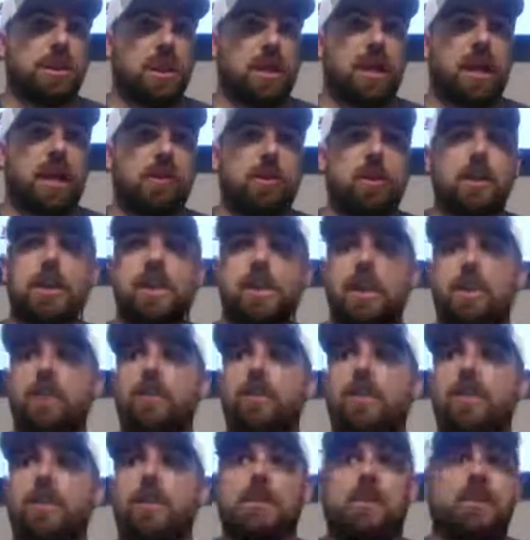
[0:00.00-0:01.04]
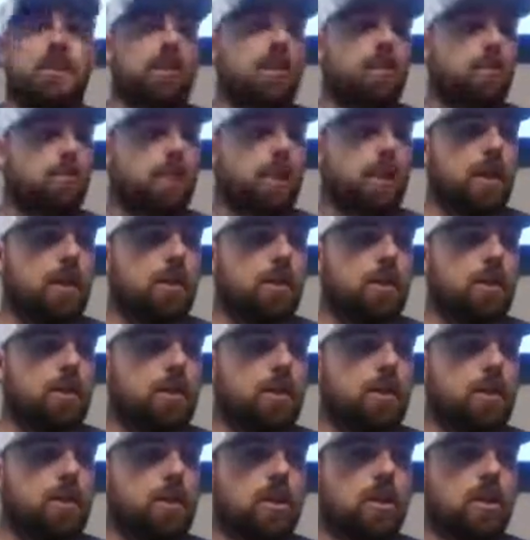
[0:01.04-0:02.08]
are achieving, and there's still plenty more
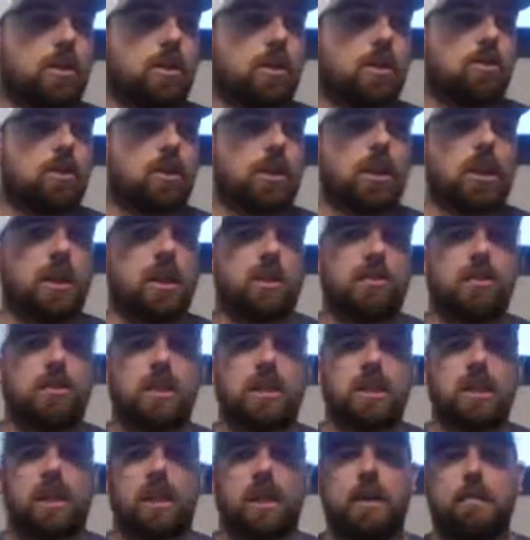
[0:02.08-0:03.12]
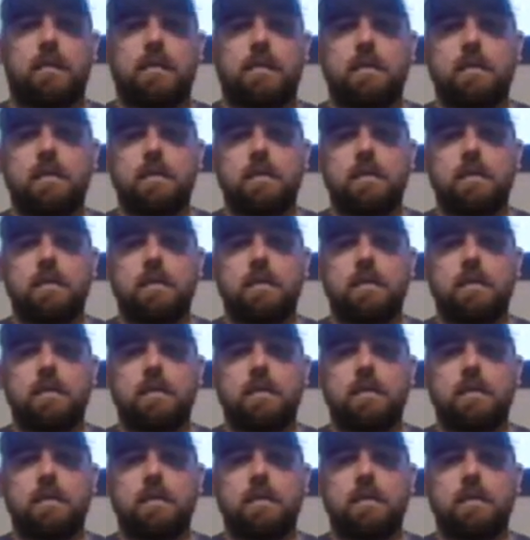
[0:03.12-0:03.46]
to achieve, isn't there?